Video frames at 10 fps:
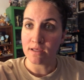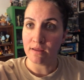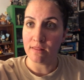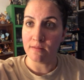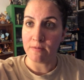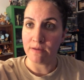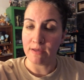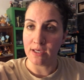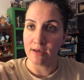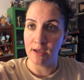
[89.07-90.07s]
and the
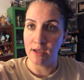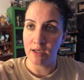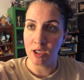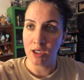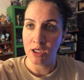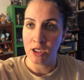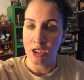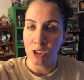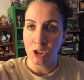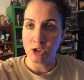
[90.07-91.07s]
baby
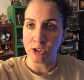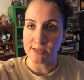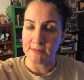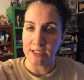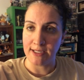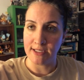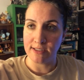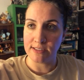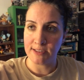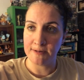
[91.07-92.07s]
jerked my
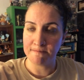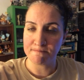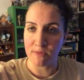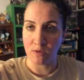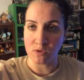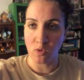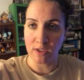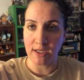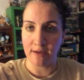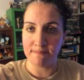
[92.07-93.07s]
hand. I was
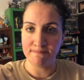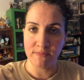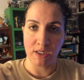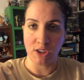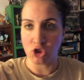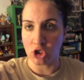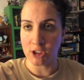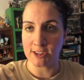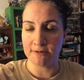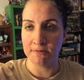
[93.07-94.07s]
holding him and he jerked.